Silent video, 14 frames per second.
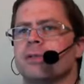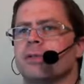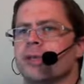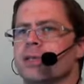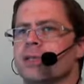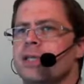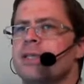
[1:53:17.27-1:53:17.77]
of the
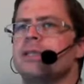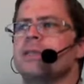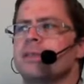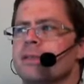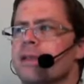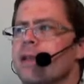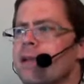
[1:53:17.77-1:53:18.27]

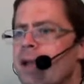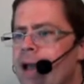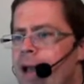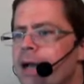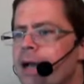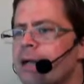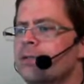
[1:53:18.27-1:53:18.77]
trustees, is they
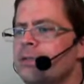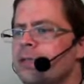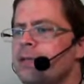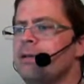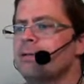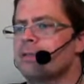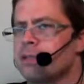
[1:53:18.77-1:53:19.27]

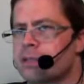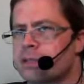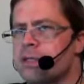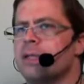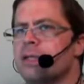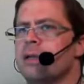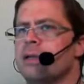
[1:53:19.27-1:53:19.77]
actually
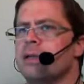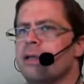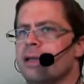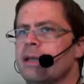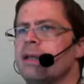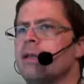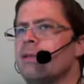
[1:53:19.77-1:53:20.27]
succeeded
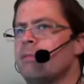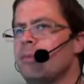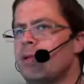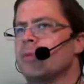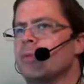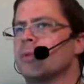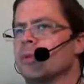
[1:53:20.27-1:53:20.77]
in getting
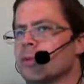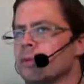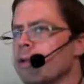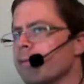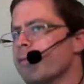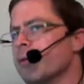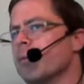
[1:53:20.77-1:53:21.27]
people to
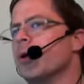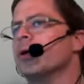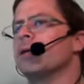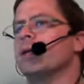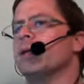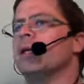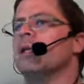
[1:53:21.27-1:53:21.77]
love the
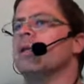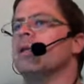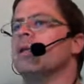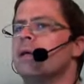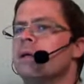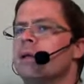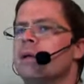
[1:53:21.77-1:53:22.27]
park
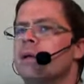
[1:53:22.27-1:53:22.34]
again.